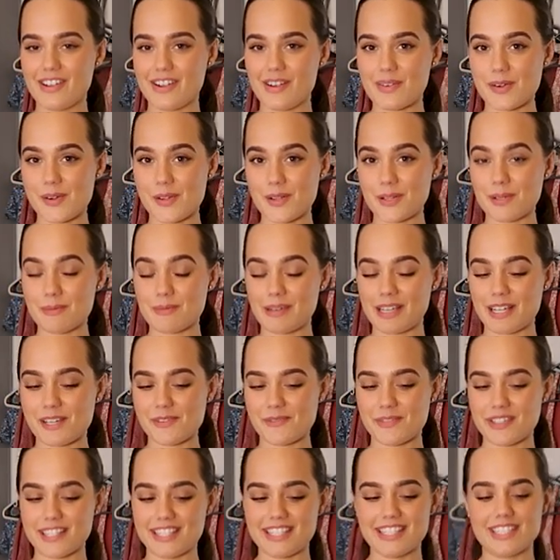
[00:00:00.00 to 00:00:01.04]
all my
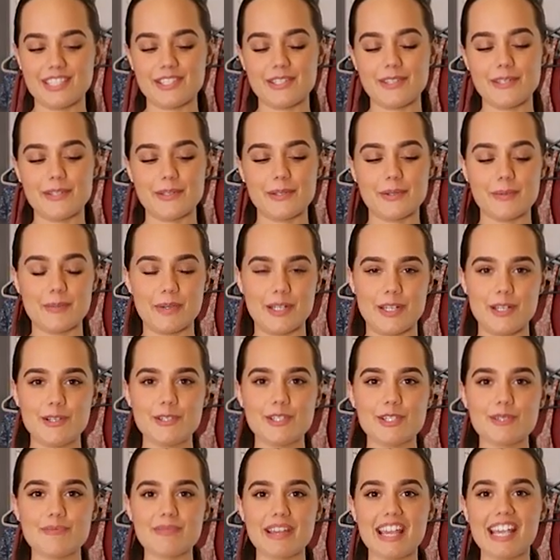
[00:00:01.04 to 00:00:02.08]
outfits into my Notion